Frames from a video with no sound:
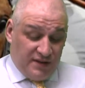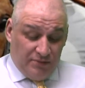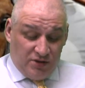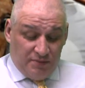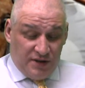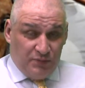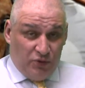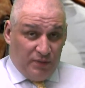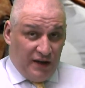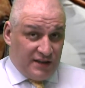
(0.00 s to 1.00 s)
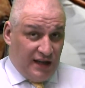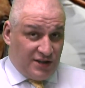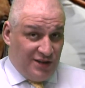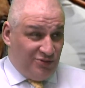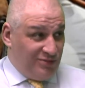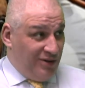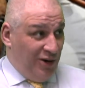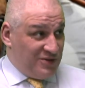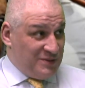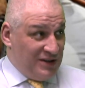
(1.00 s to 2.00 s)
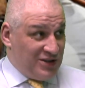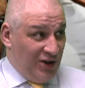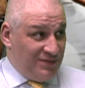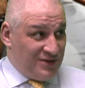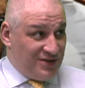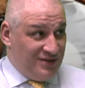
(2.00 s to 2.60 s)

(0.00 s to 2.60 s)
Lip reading: sometimes these bookmakers actually will offer special offers.